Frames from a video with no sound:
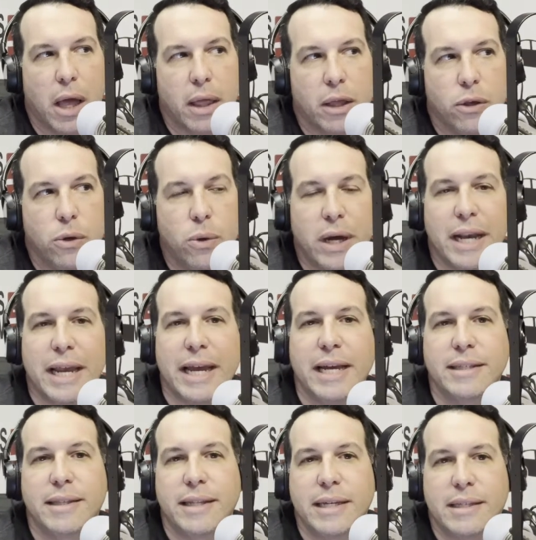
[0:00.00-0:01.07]
you can
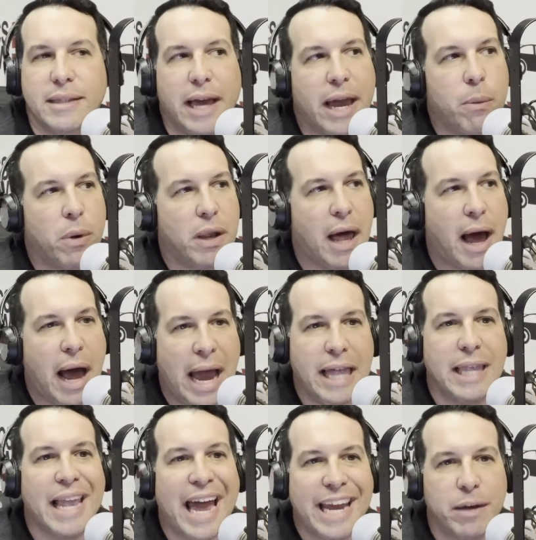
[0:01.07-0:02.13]
easily say, well, I
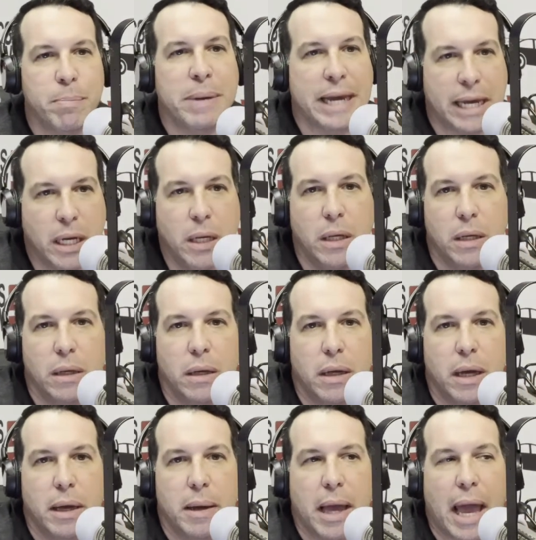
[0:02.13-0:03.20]
like me
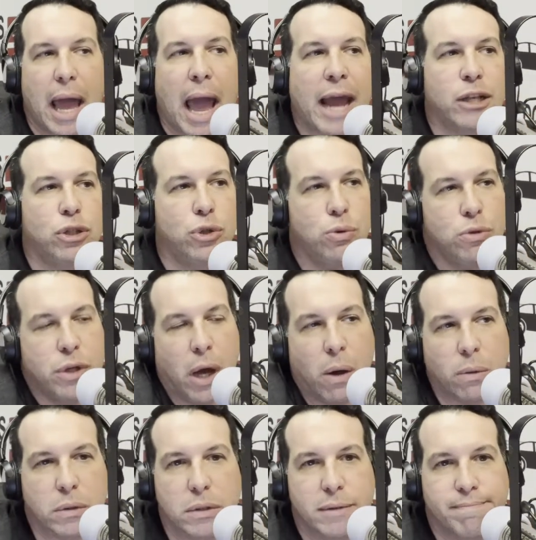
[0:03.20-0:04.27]
and you
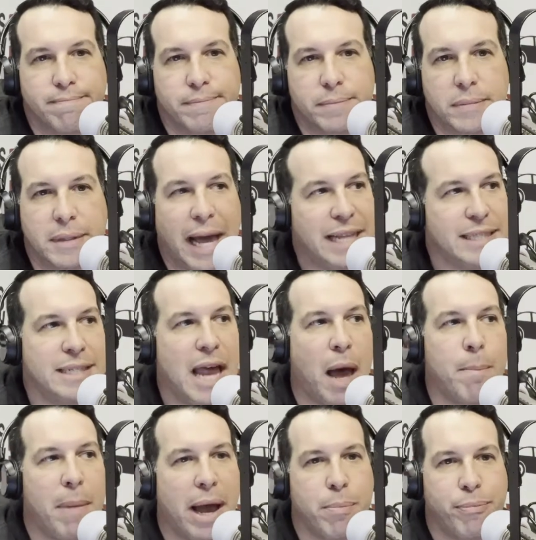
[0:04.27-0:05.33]
don't. That's
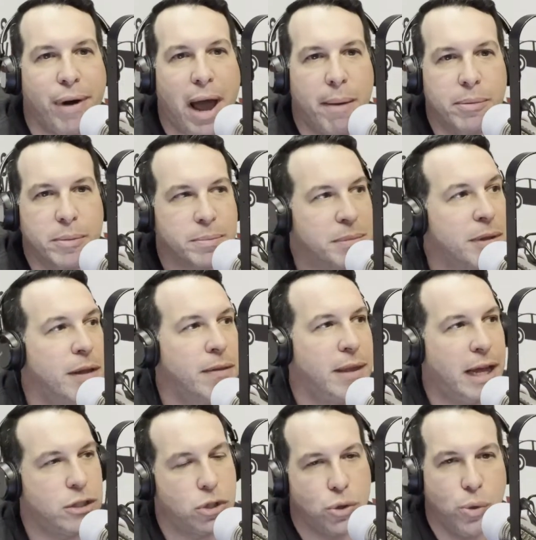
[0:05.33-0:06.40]
not my problem.
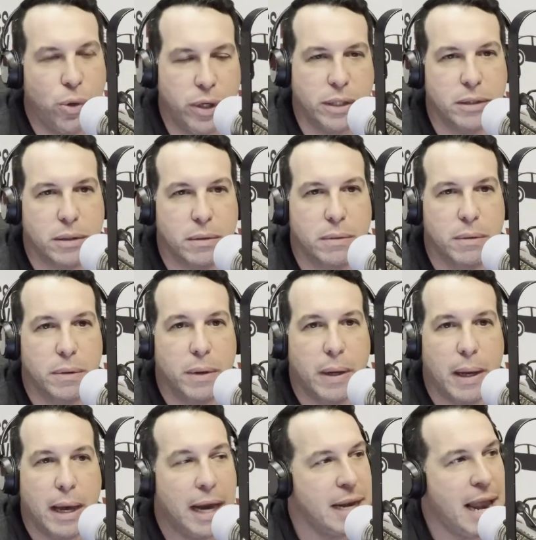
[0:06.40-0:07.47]
That's yours.
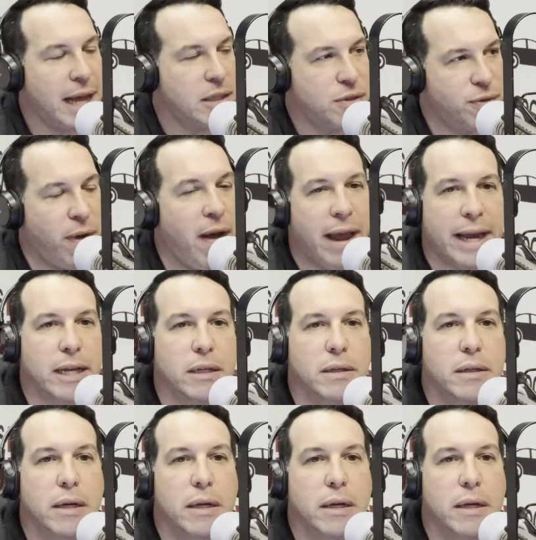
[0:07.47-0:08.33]
And that's fine.